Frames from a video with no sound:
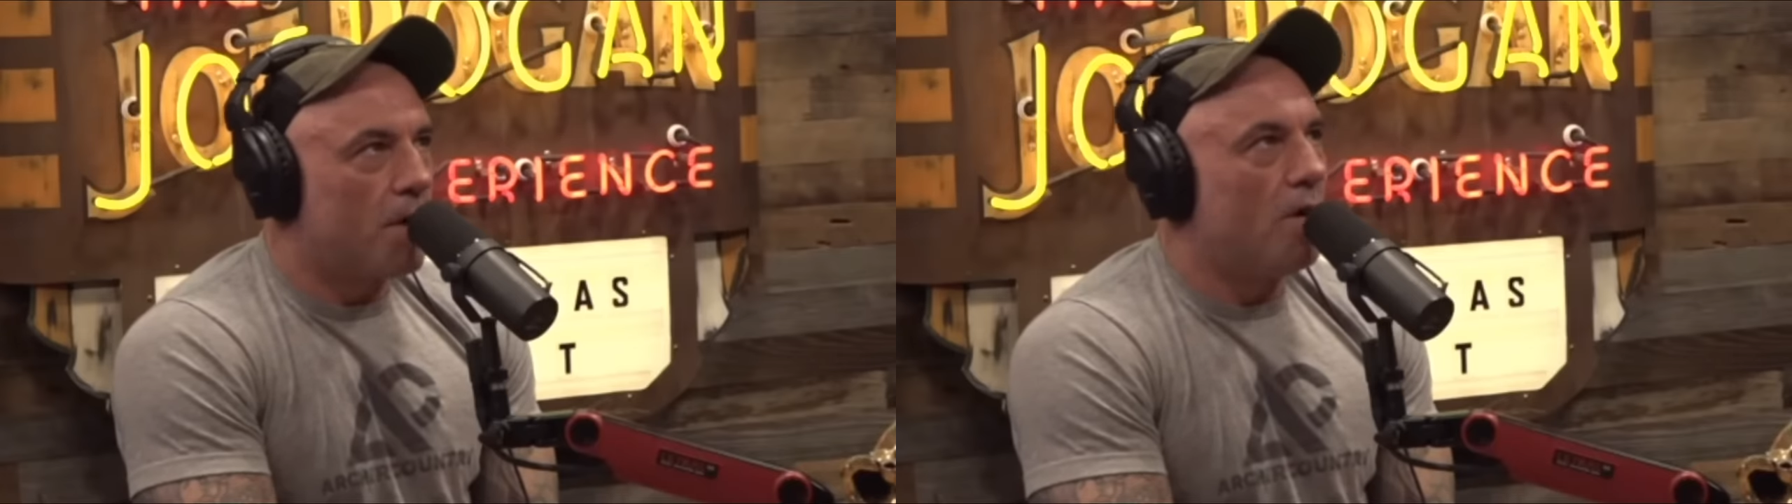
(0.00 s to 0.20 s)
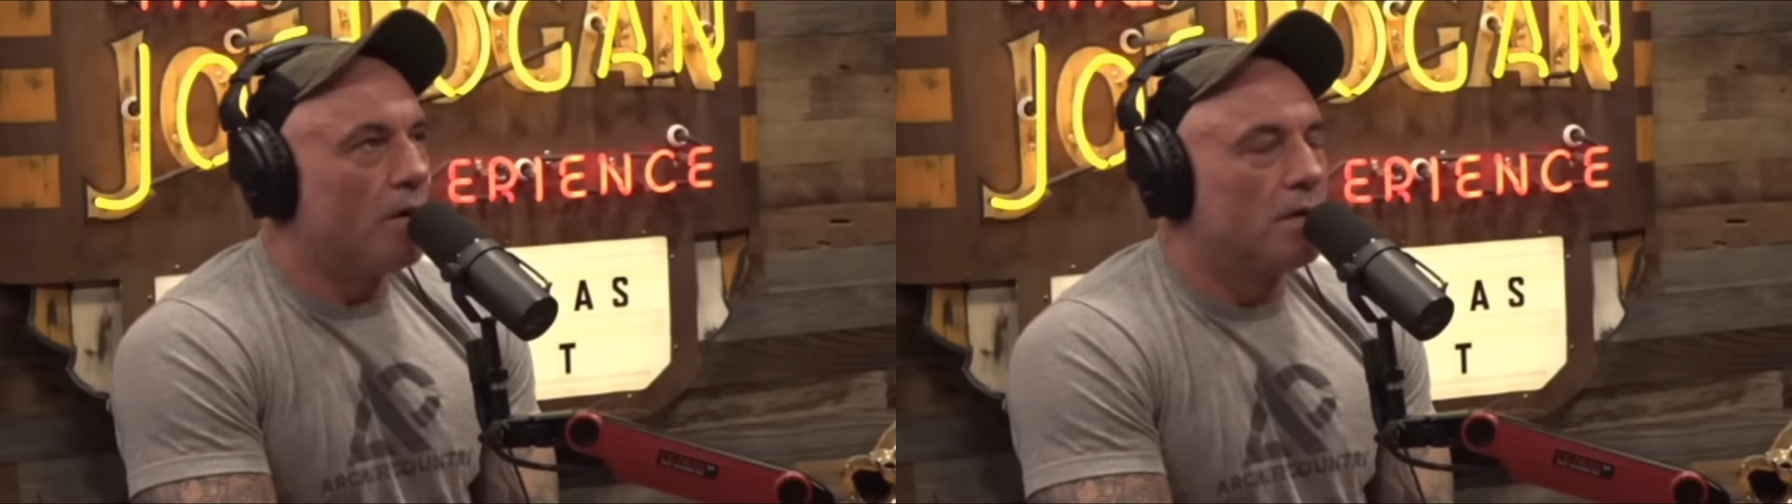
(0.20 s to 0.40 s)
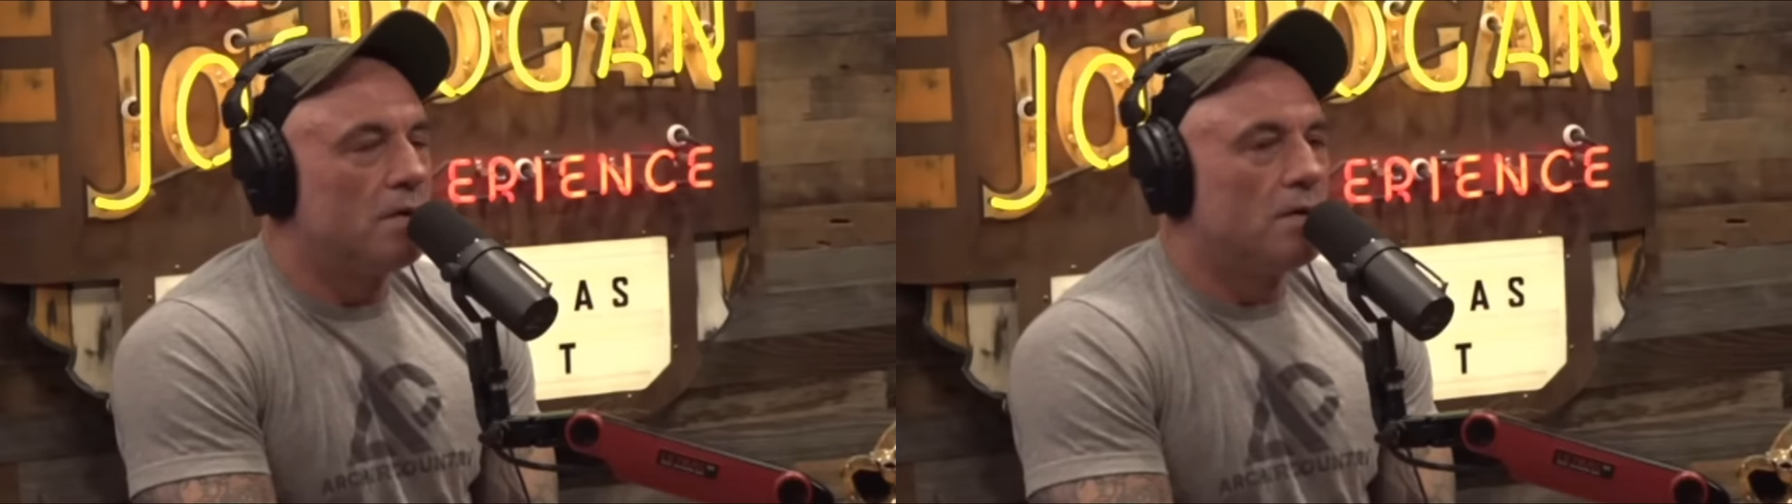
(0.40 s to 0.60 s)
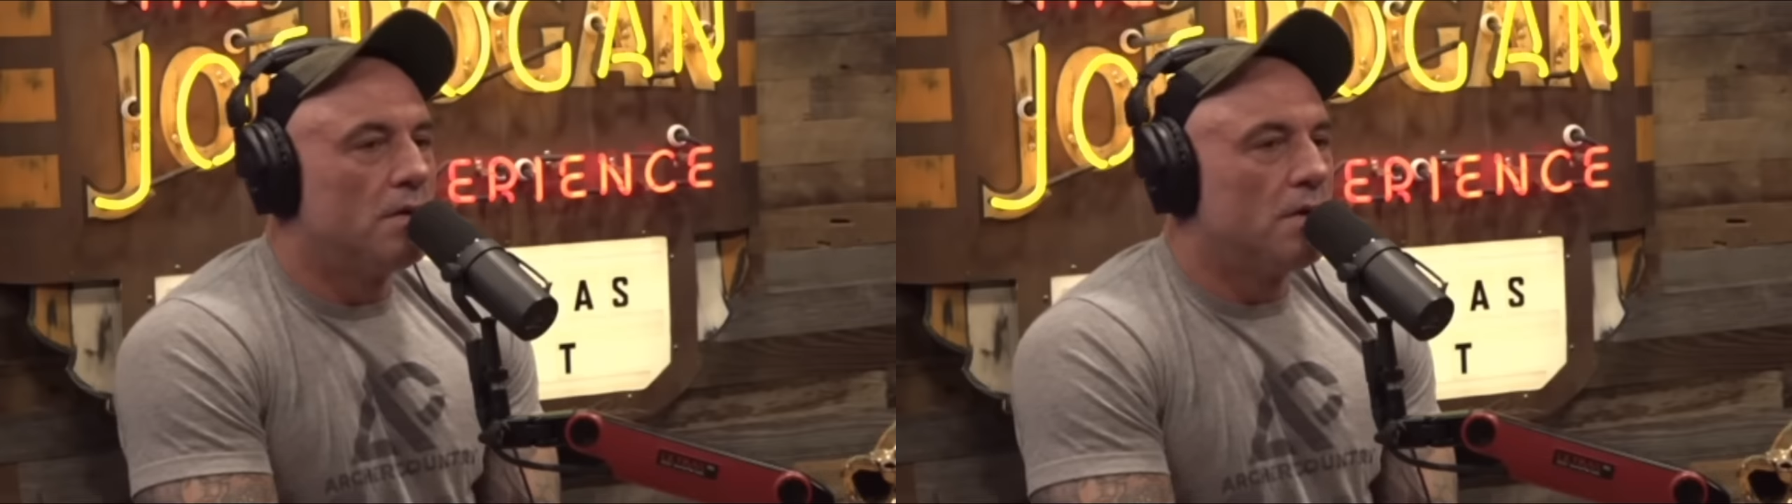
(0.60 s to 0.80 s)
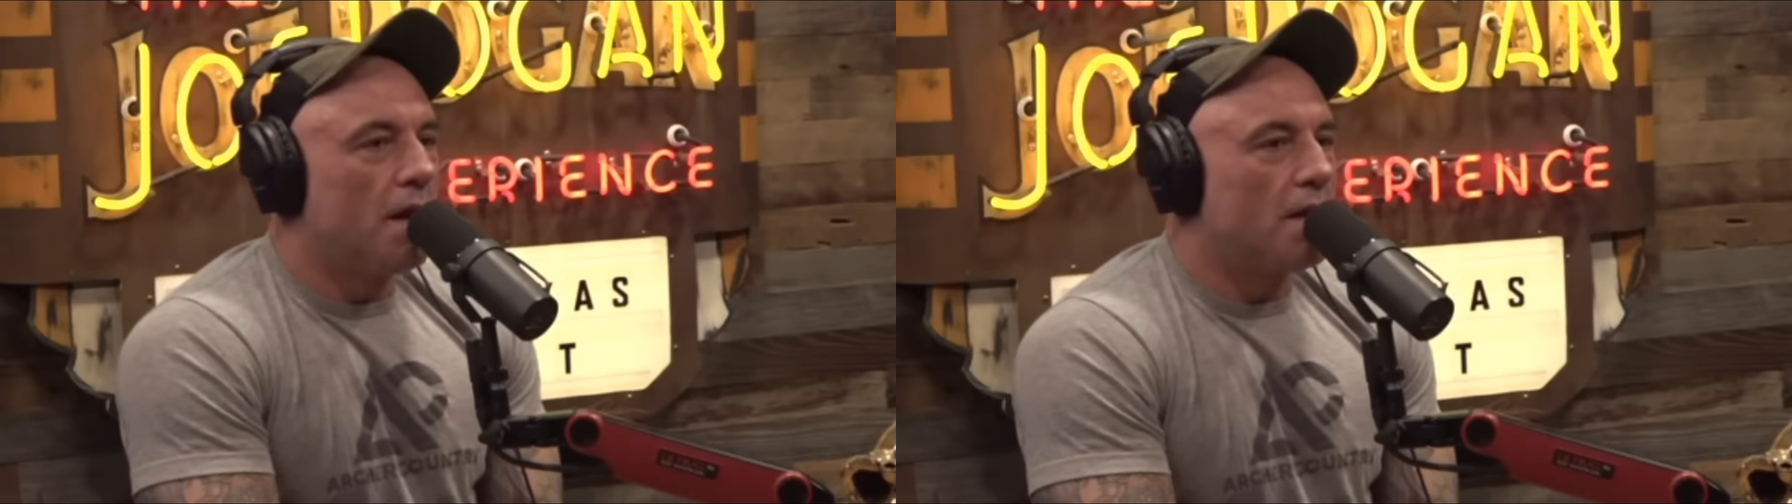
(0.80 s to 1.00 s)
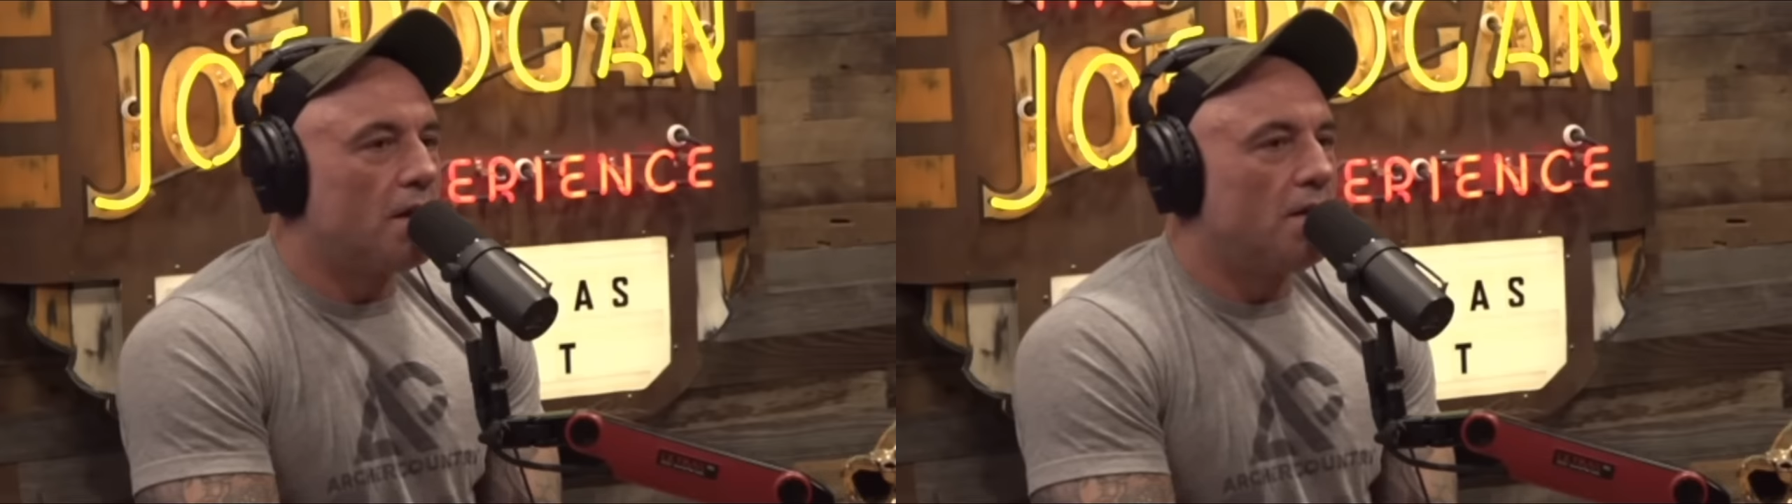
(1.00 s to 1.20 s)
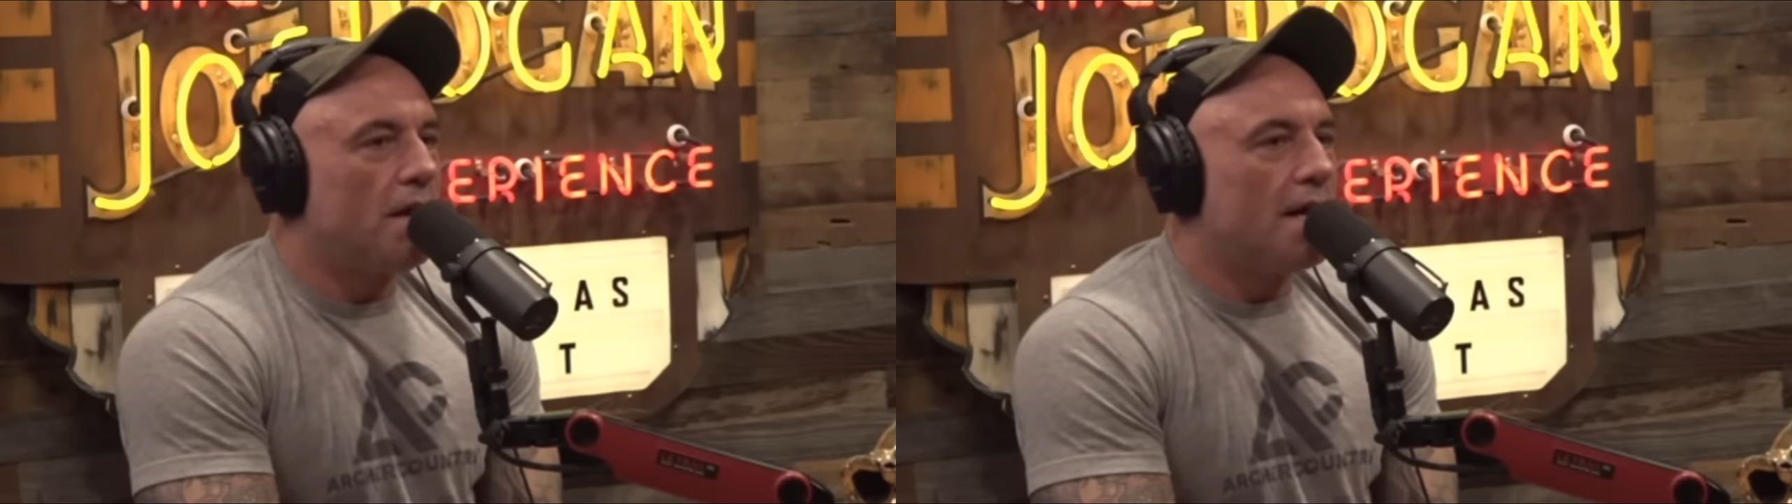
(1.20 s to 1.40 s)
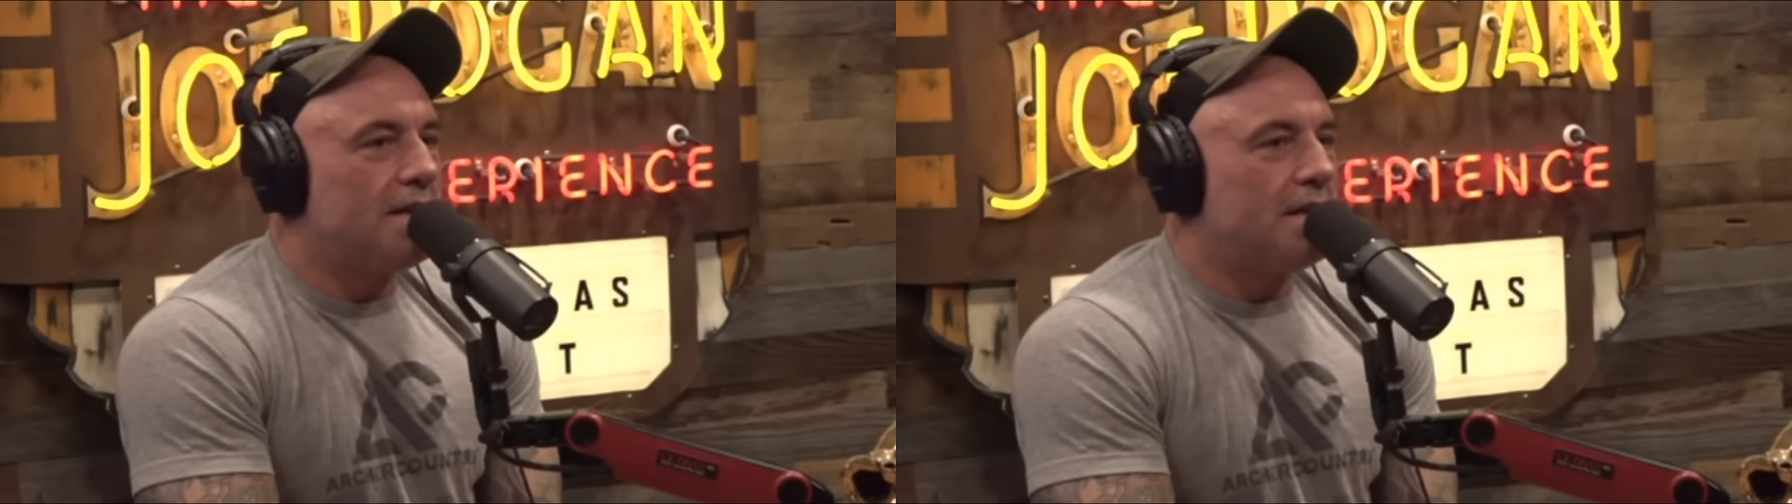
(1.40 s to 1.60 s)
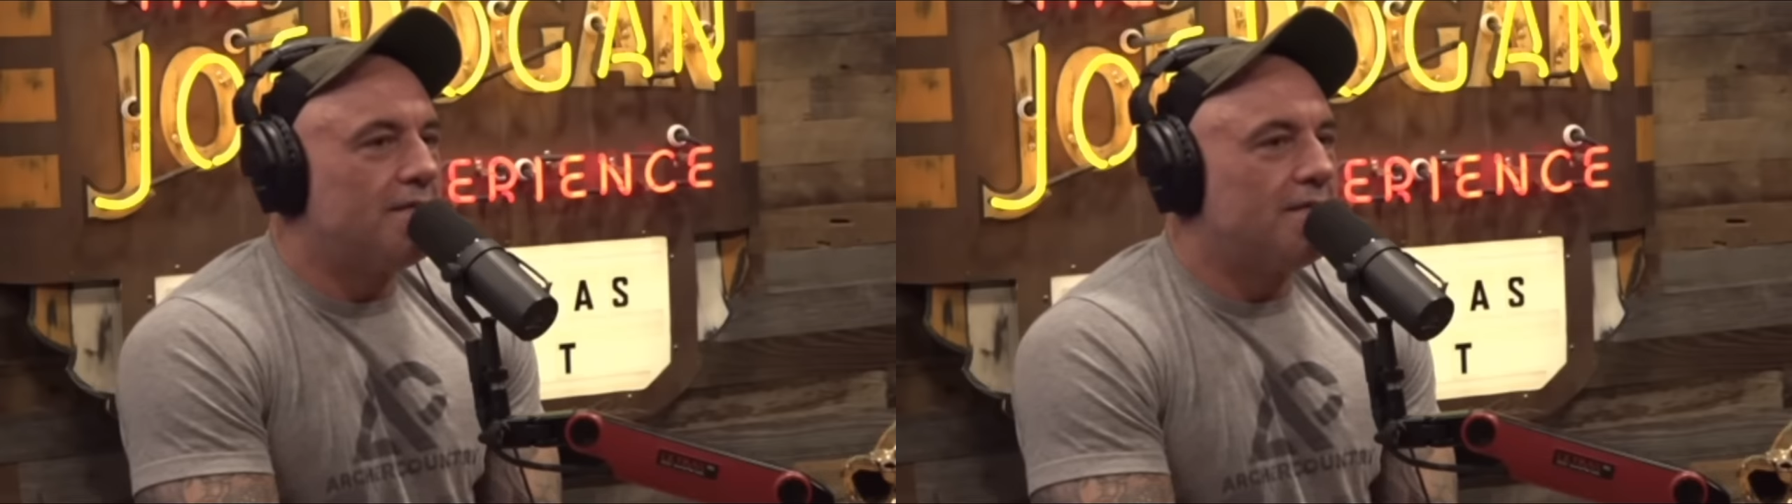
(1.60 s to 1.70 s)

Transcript: going. My like, best the idea of, that, of